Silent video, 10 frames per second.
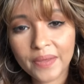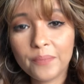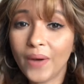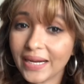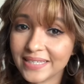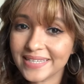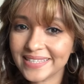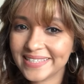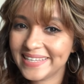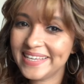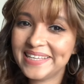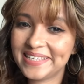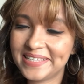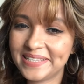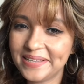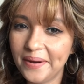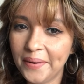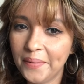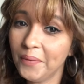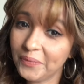Practice is
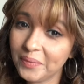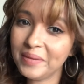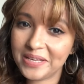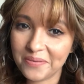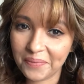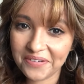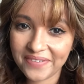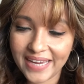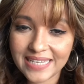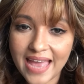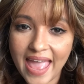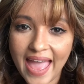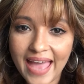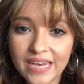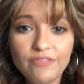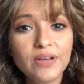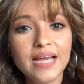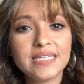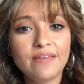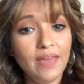what will make you perfect. And if you
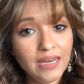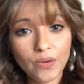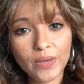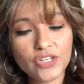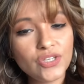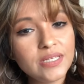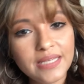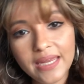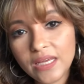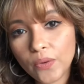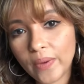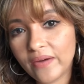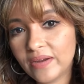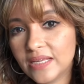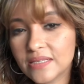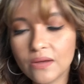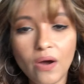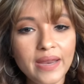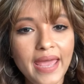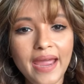guys have any questions, any queries
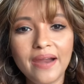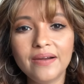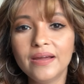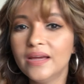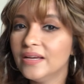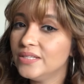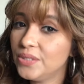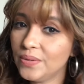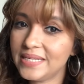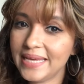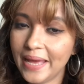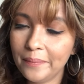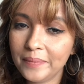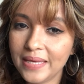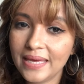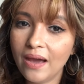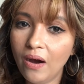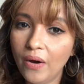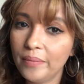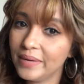on hair, do DM me
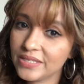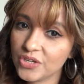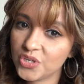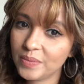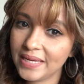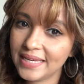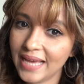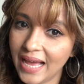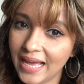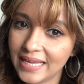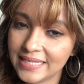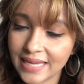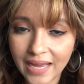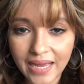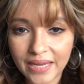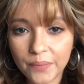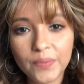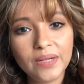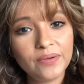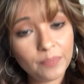or message me and I
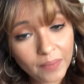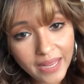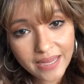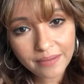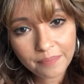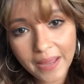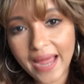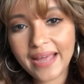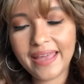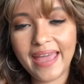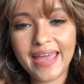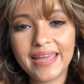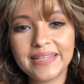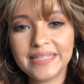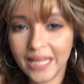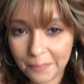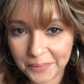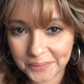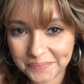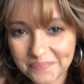will reply back and help
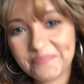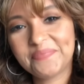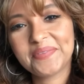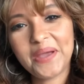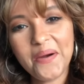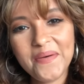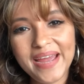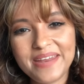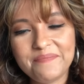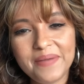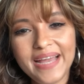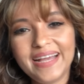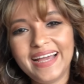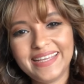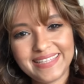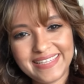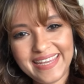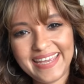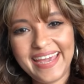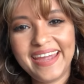you. All right, bye guys,
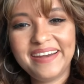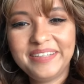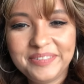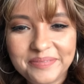take care.